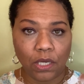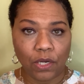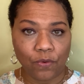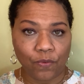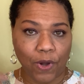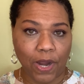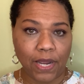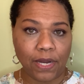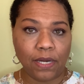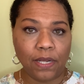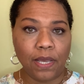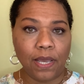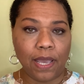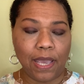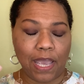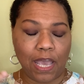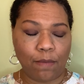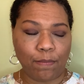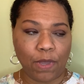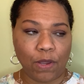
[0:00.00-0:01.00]
Right?
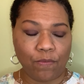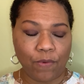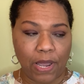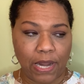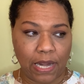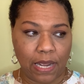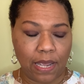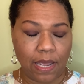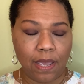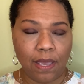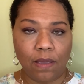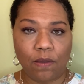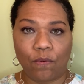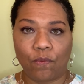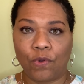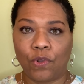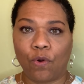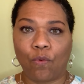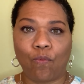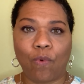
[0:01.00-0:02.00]
Am I ready?
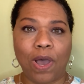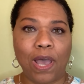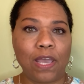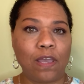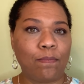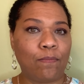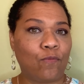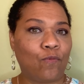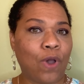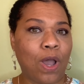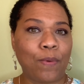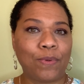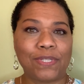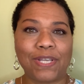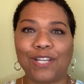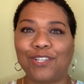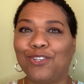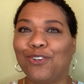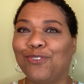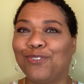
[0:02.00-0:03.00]
Why was
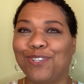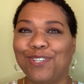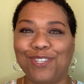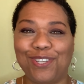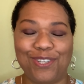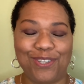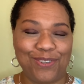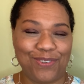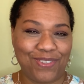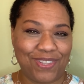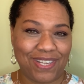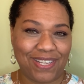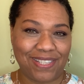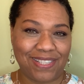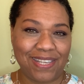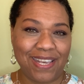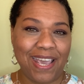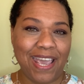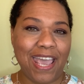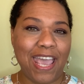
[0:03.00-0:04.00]
I chosen to do this?